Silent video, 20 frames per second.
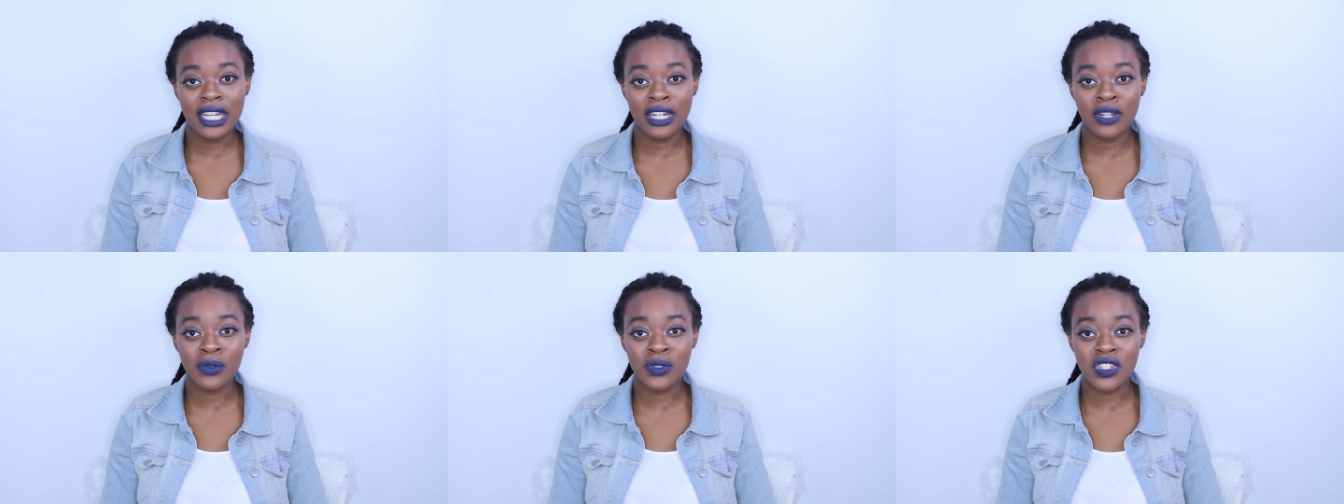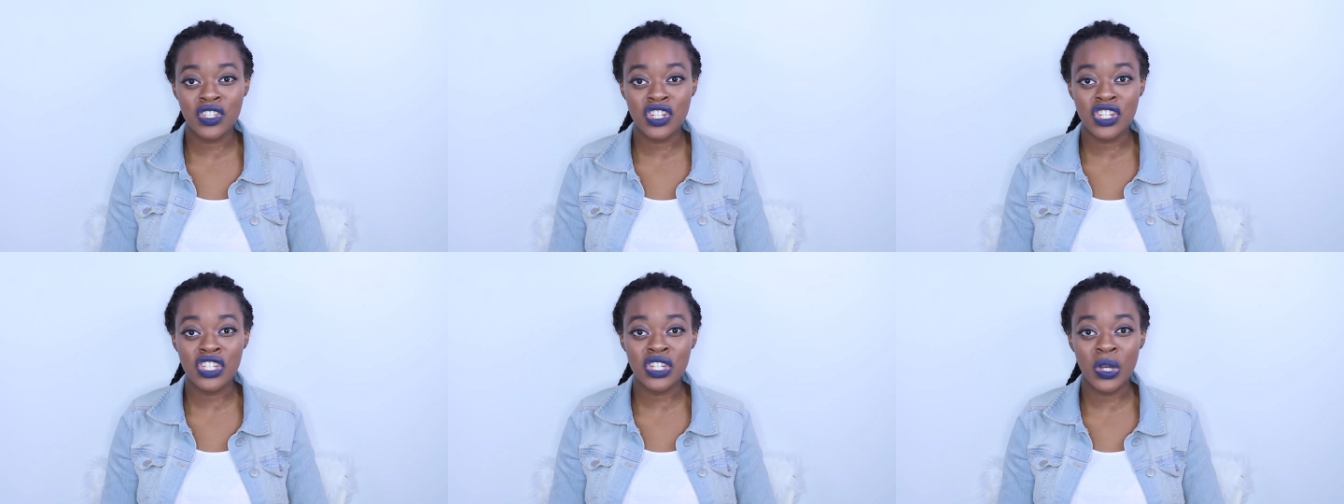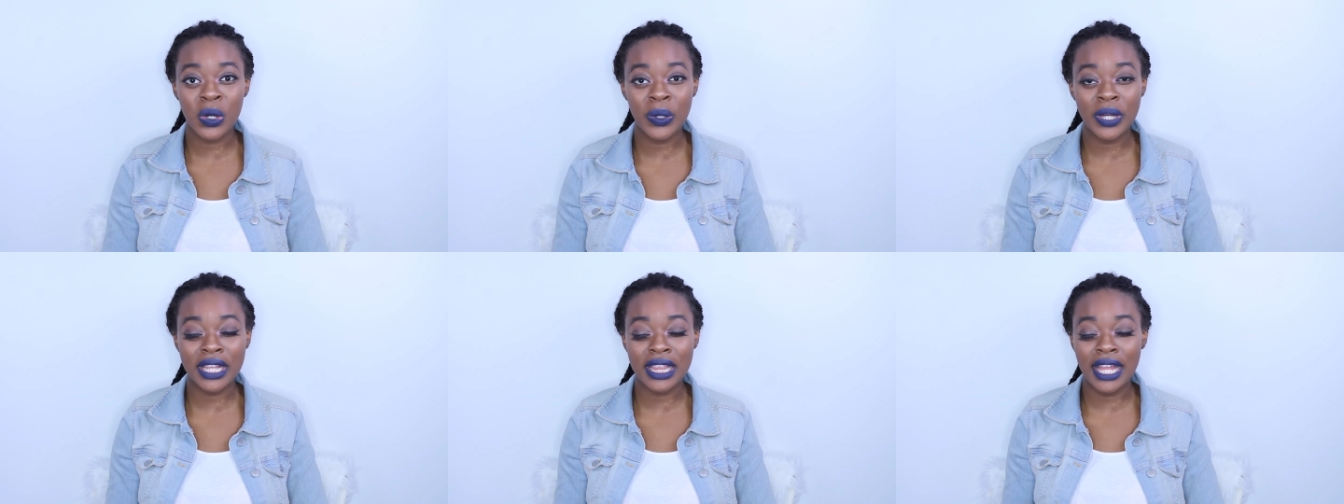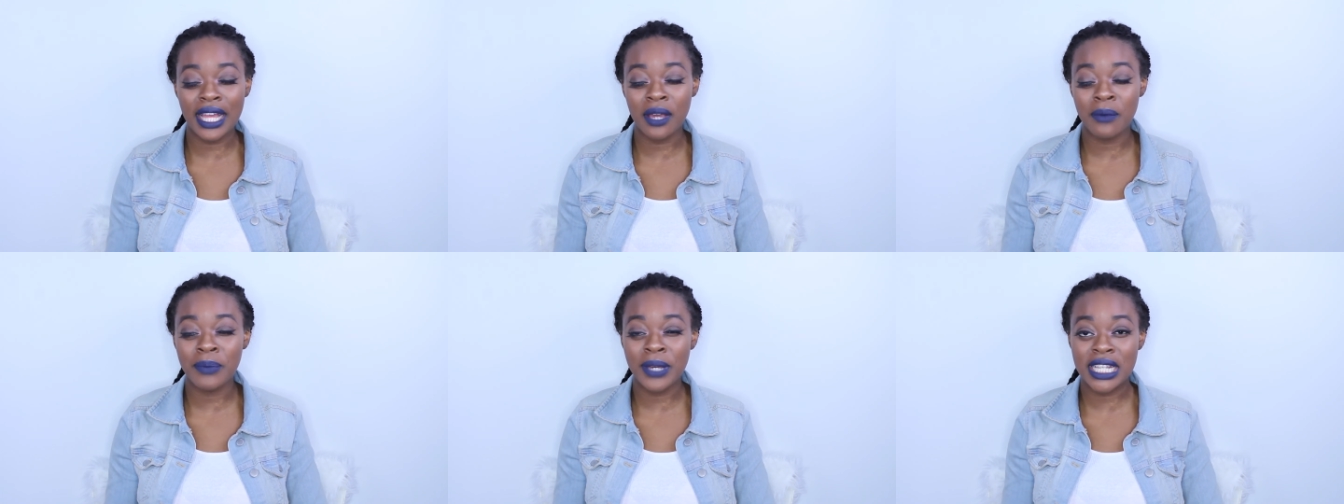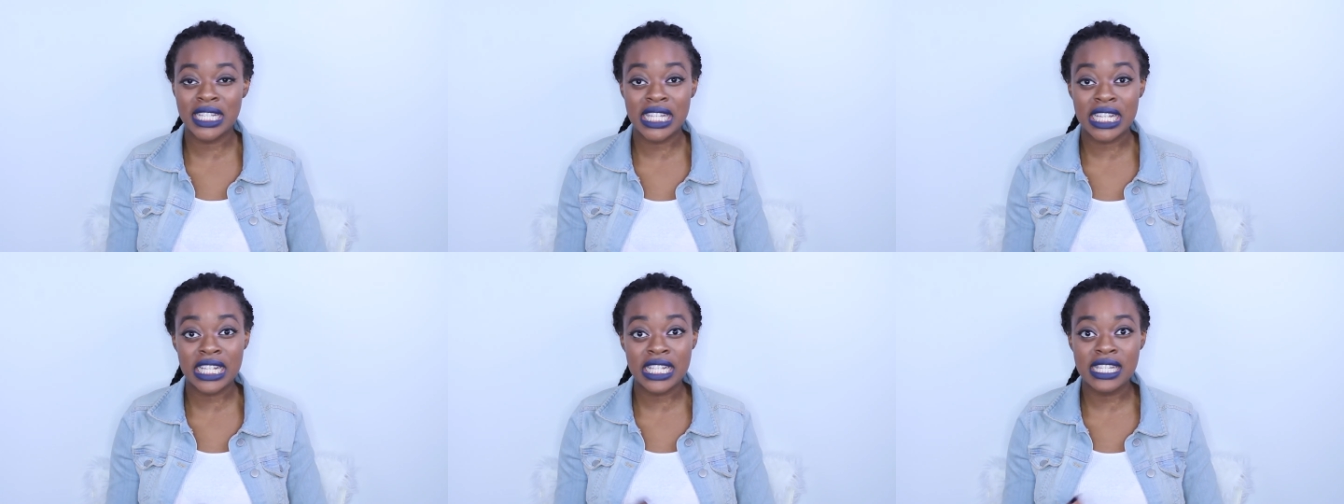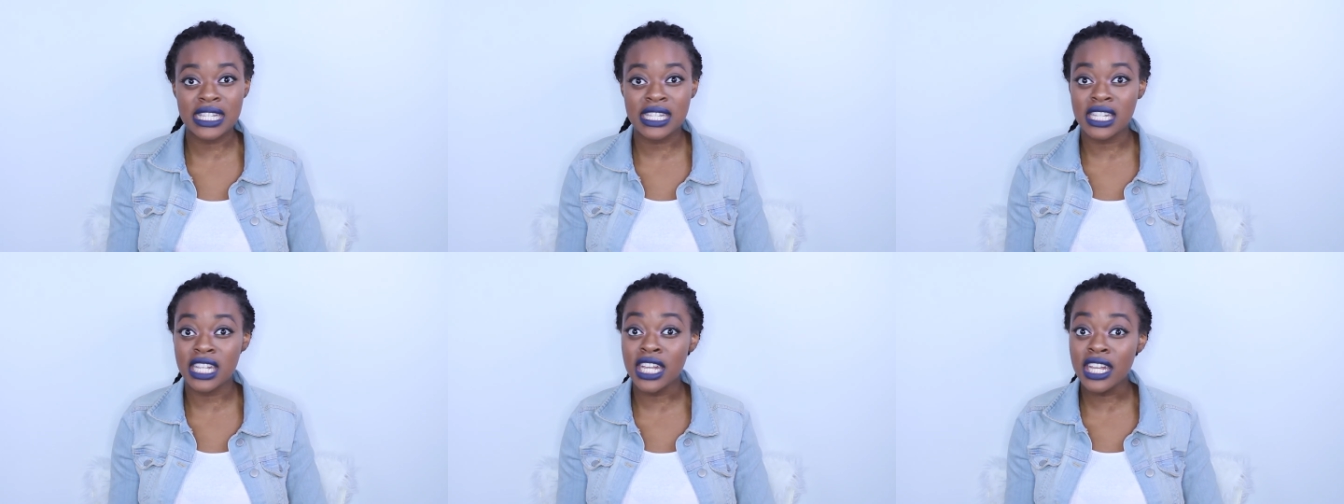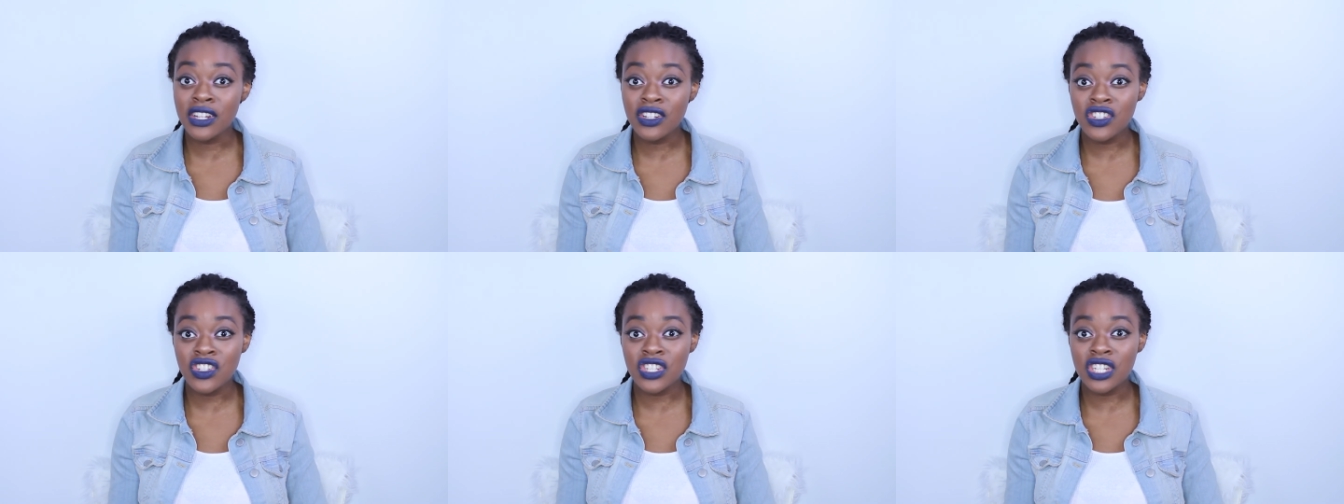and it was just showing like a basic
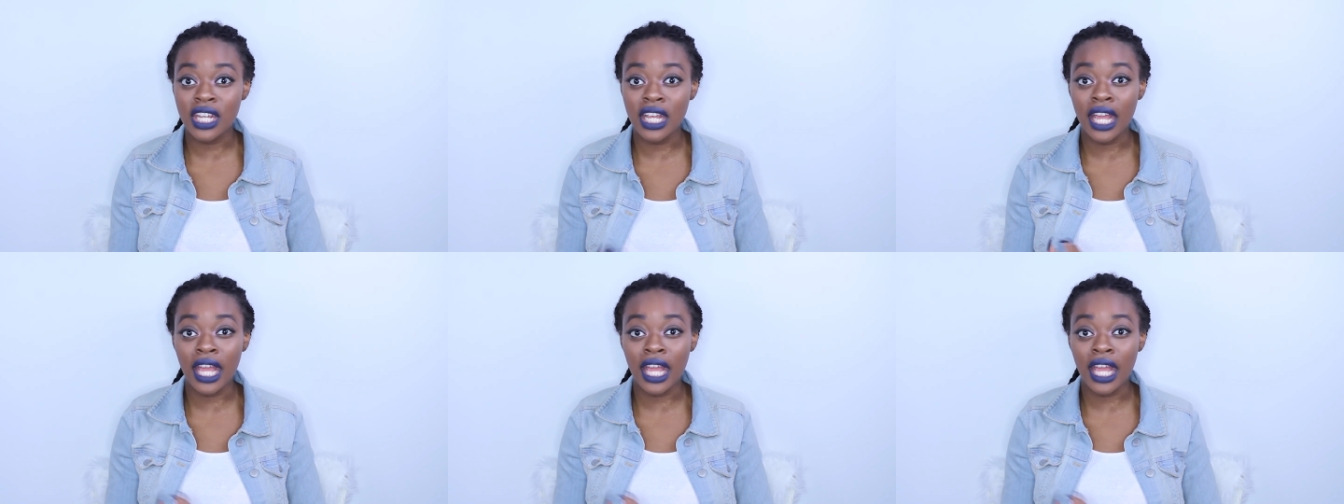stitch,